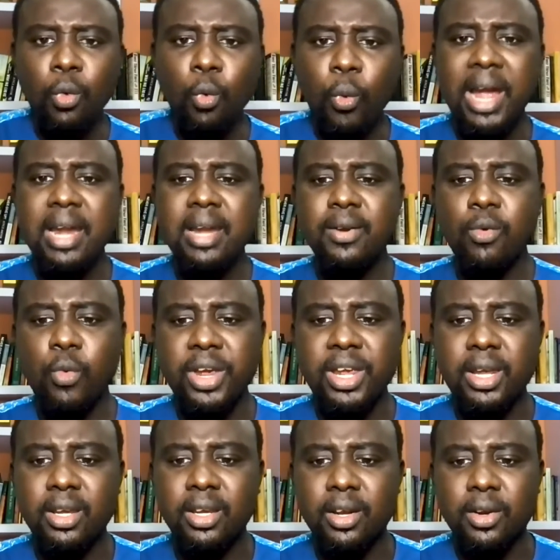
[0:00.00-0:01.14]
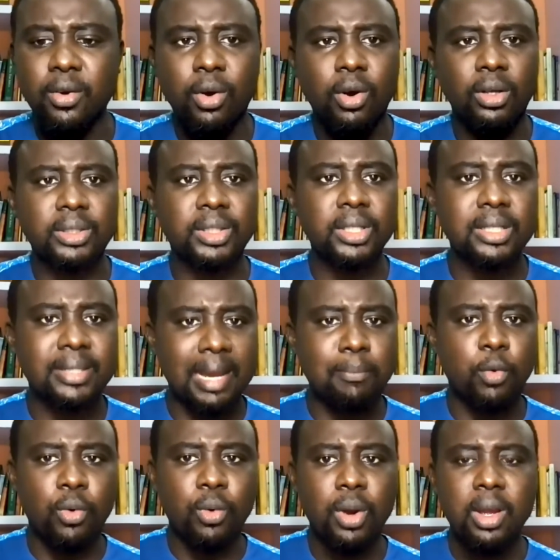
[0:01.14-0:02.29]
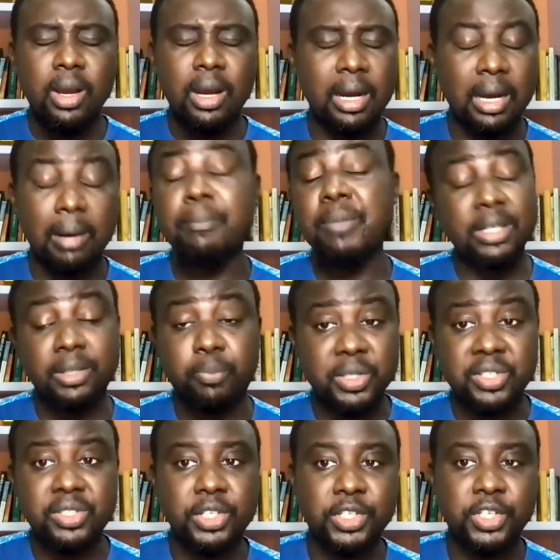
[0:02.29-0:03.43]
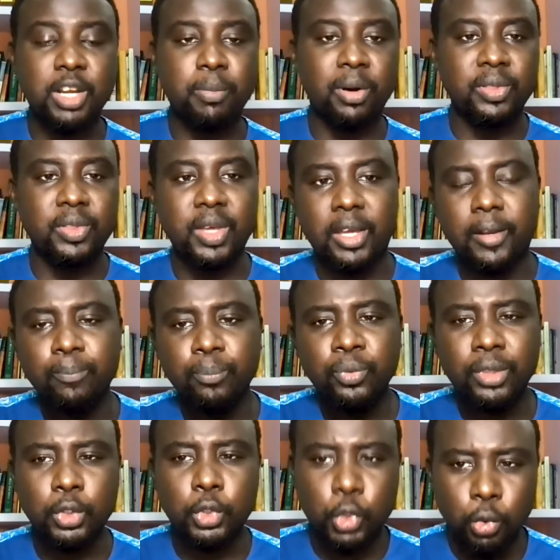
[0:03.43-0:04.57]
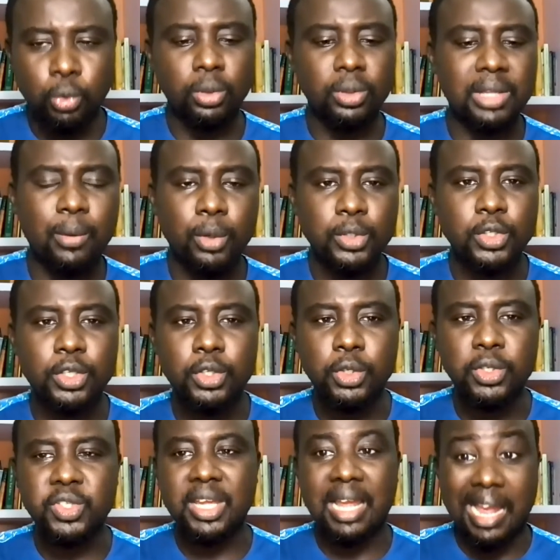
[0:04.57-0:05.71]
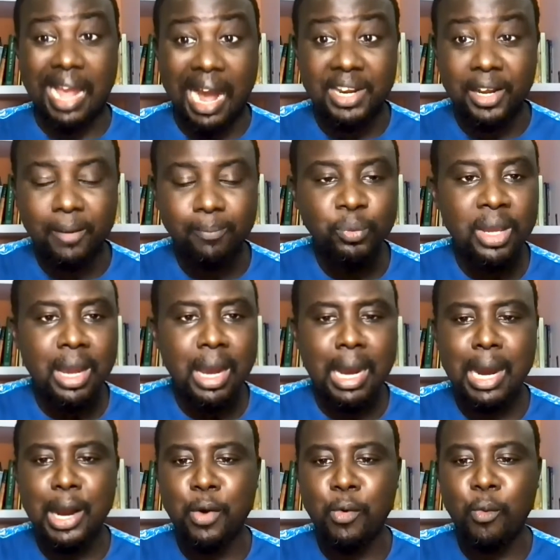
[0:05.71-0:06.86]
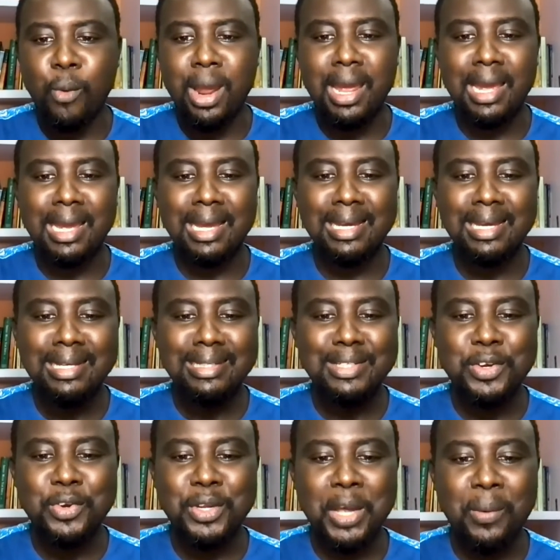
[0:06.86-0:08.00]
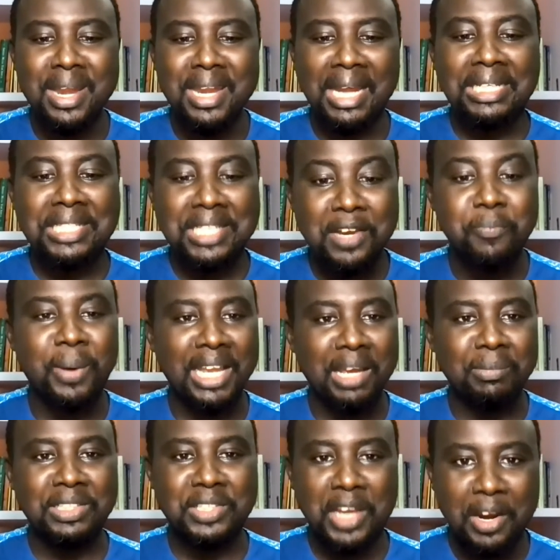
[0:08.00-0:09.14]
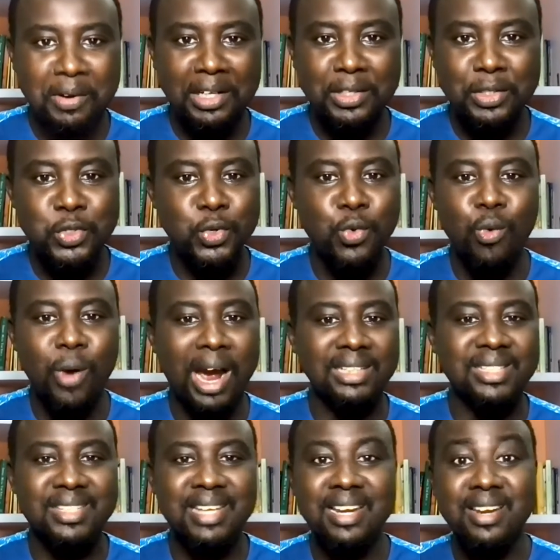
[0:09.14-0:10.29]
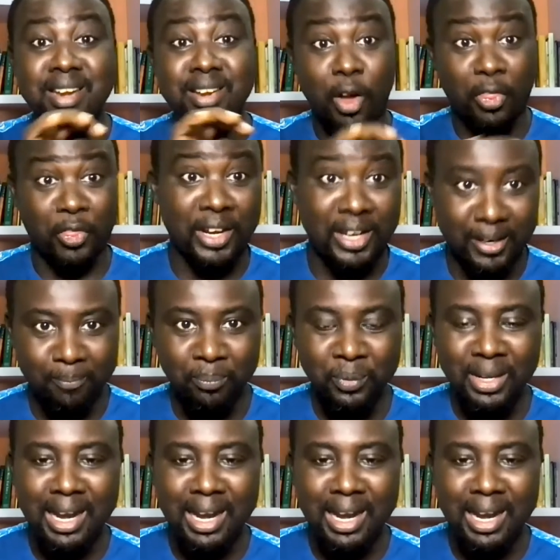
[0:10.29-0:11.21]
When we, you know, got the demo, I mean, the presentation about the tool that was used in Ghana, where, you know, there were 19 parliamentarians who had said nothing